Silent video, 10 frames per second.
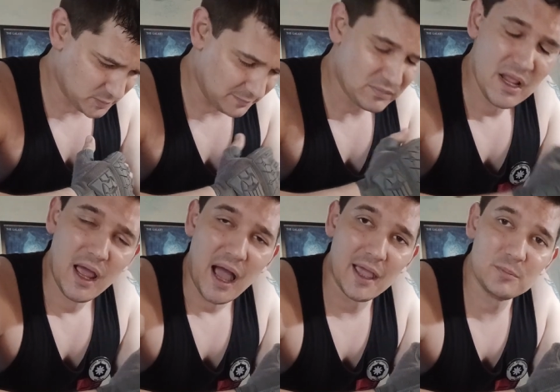me.
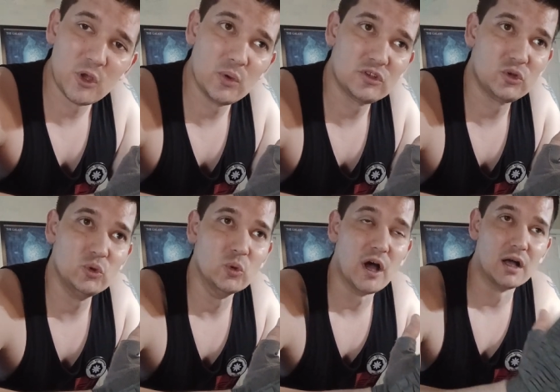I am going
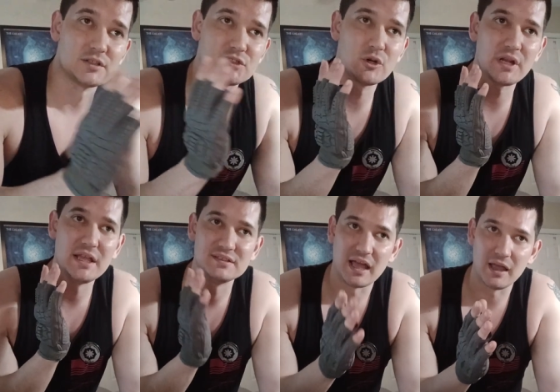to start a
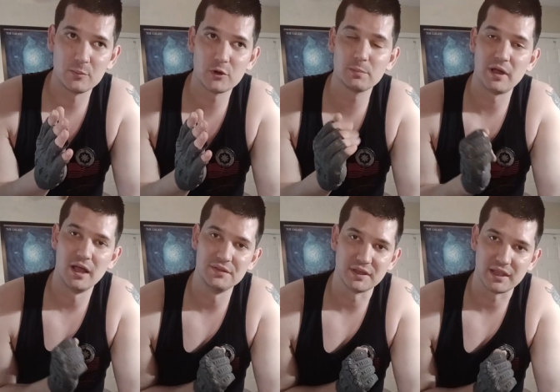timer
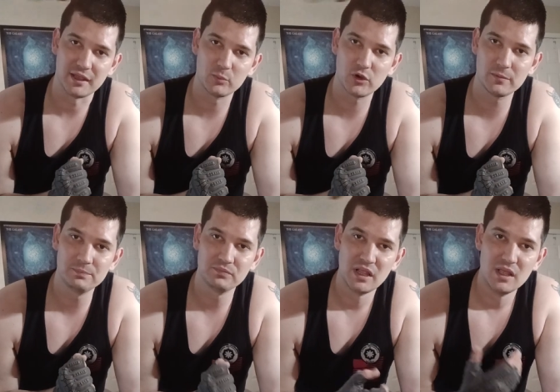behind the camera.
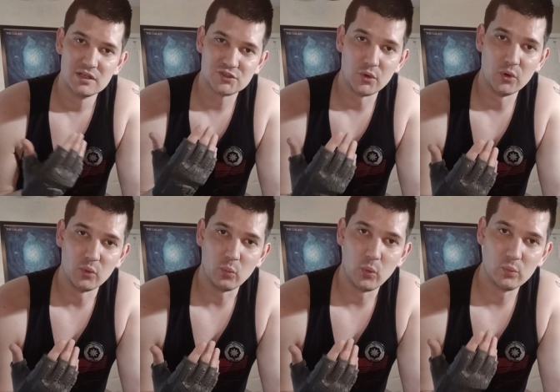So
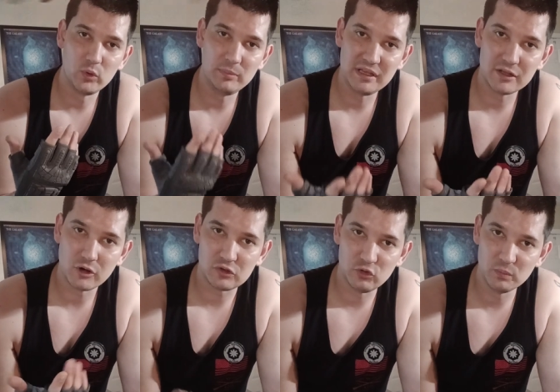when we begin our
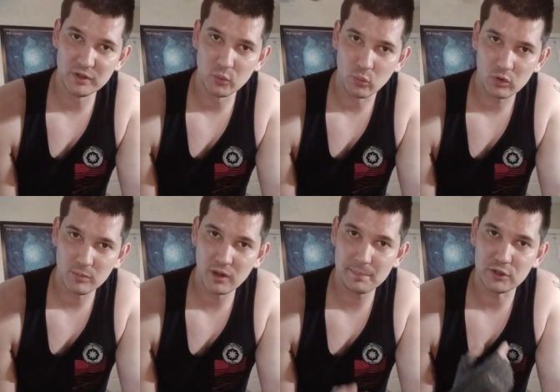2-minute
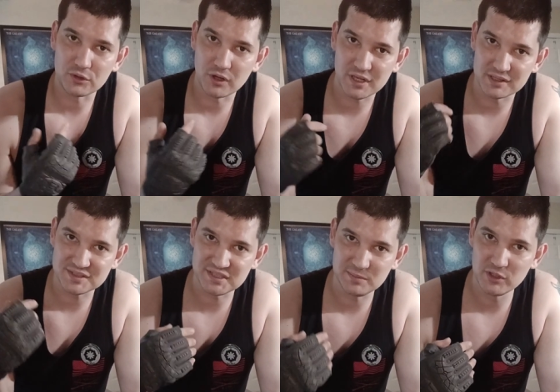warm-up, you're not going to
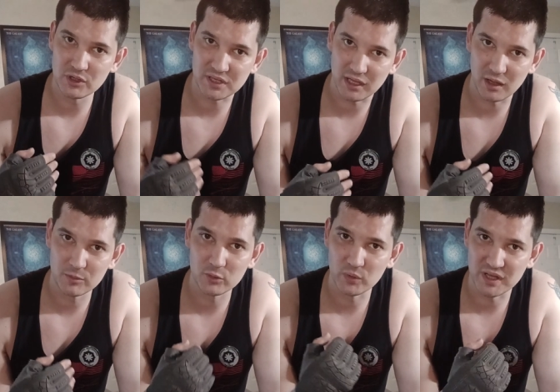see me on
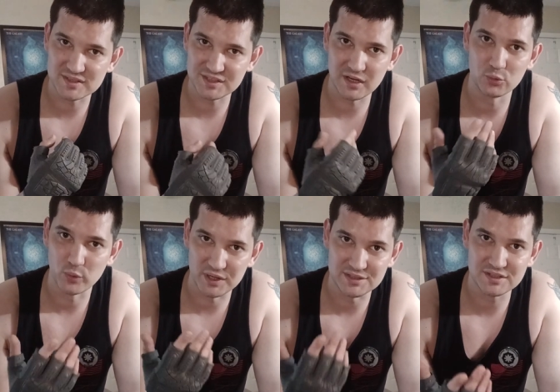camera when I say
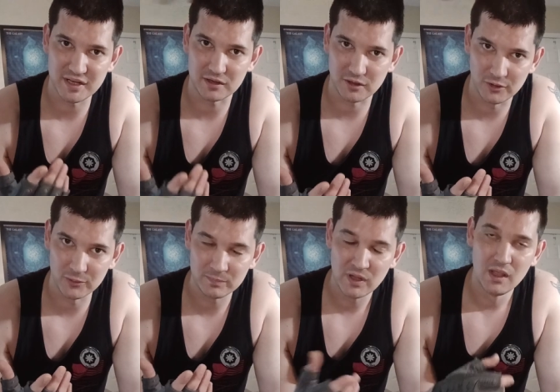ready, set,
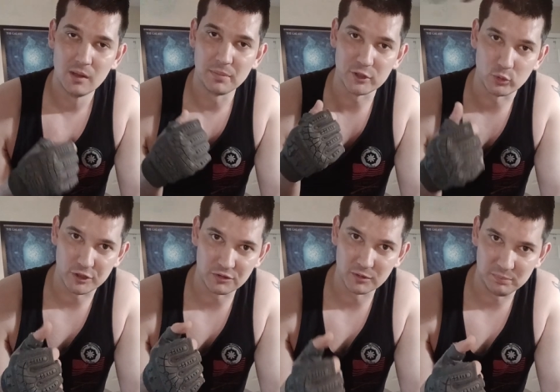go, but you'll
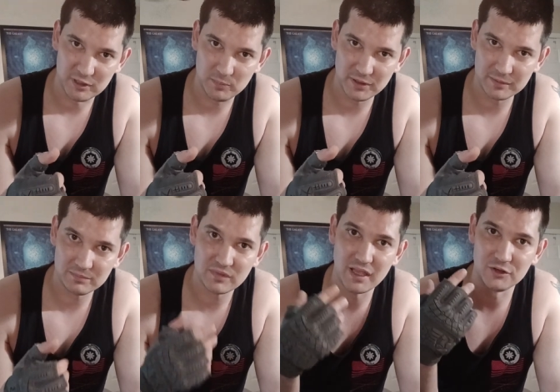hear the beeping
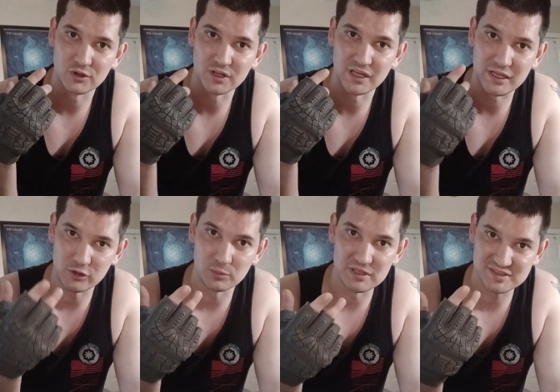and you're going to
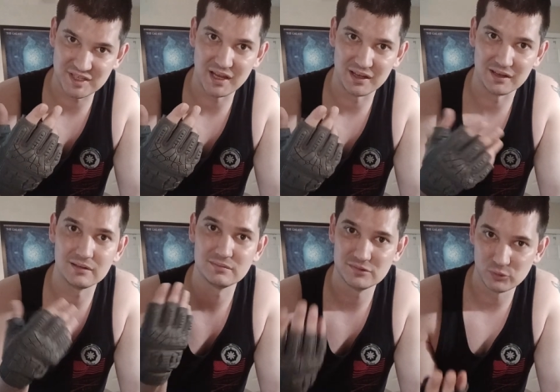hear me say
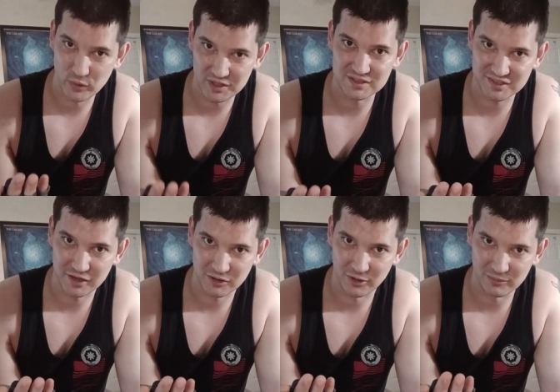ready, set,
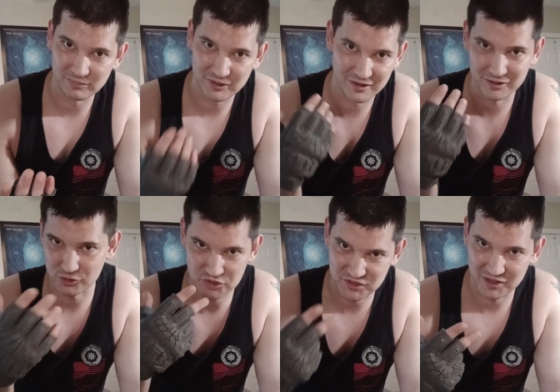go. All right, you're
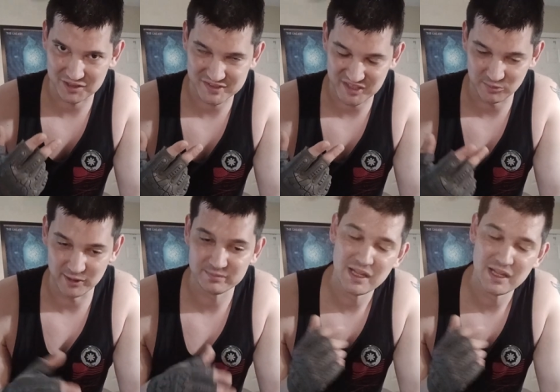just not going to see me.